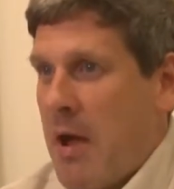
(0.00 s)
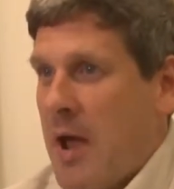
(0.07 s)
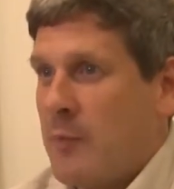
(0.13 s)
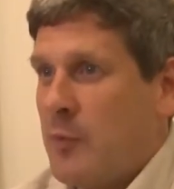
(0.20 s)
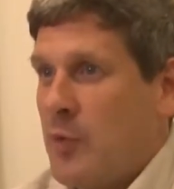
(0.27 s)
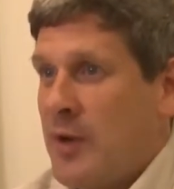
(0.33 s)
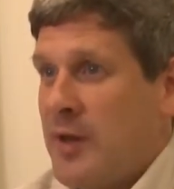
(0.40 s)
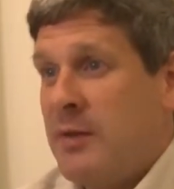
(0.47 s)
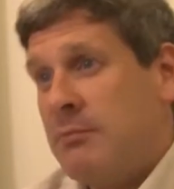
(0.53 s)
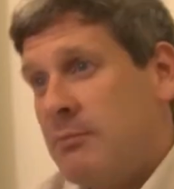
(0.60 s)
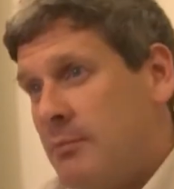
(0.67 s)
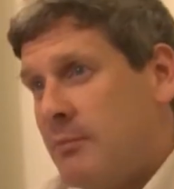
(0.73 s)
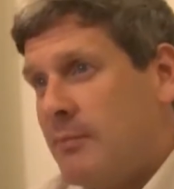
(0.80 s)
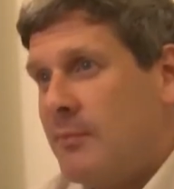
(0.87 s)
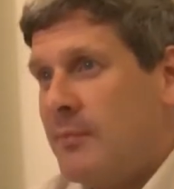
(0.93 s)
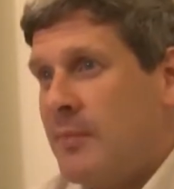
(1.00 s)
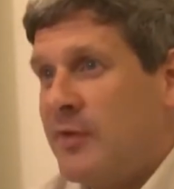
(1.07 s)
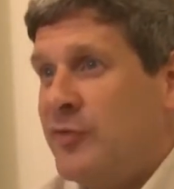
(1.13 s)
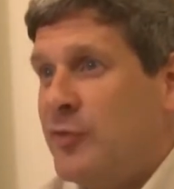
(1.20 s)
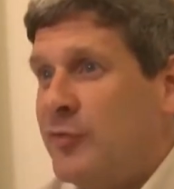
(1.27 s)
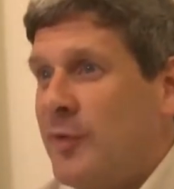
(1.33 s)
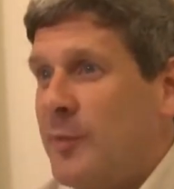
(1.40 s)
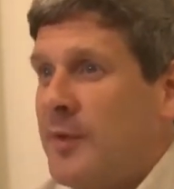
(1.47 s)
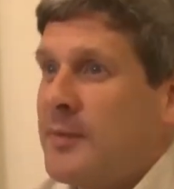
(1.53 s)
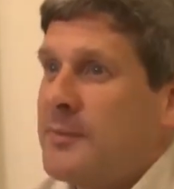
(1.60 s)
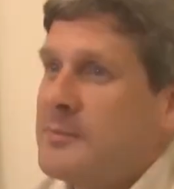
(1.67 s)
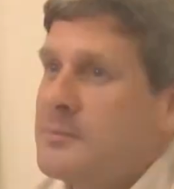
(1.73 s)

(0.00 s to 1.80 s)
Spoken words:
I'm ready, let's do something.